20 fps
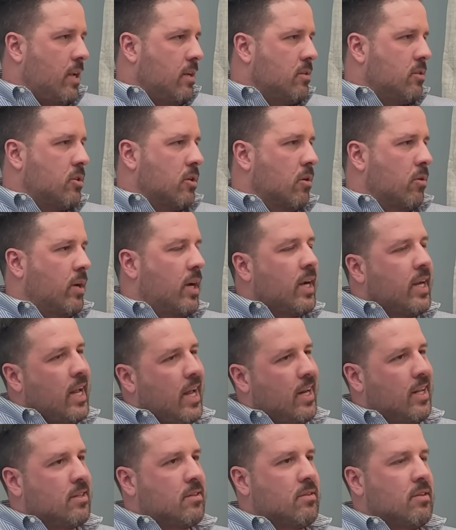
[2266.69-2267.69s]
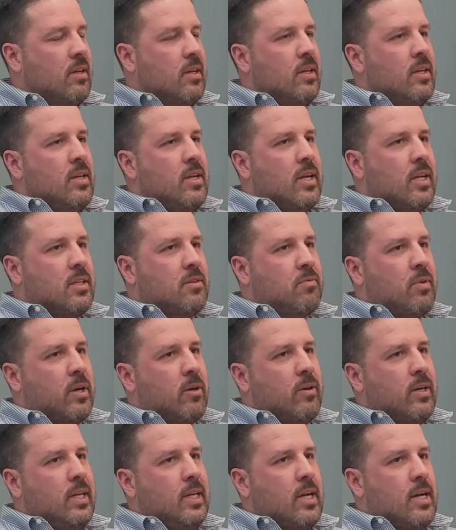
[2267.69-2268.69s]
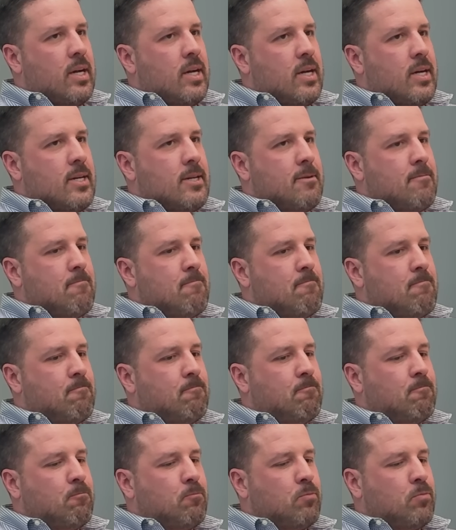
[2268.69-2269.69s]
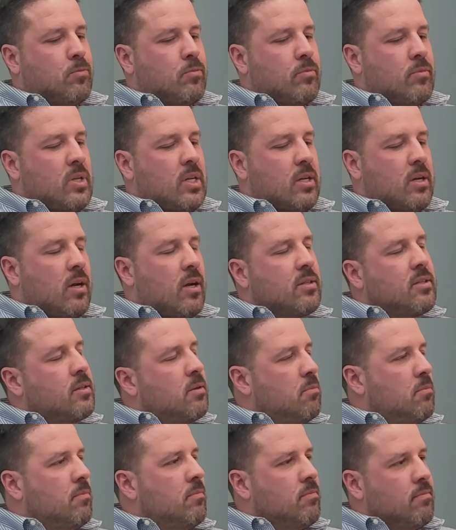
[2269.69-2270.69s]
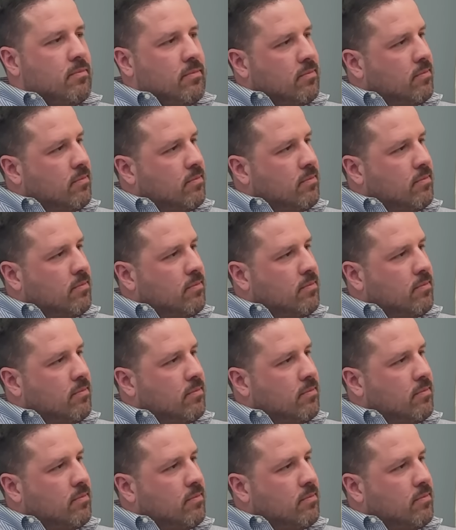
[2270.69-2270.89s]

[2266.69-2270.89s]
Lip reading: So again, it's very custom.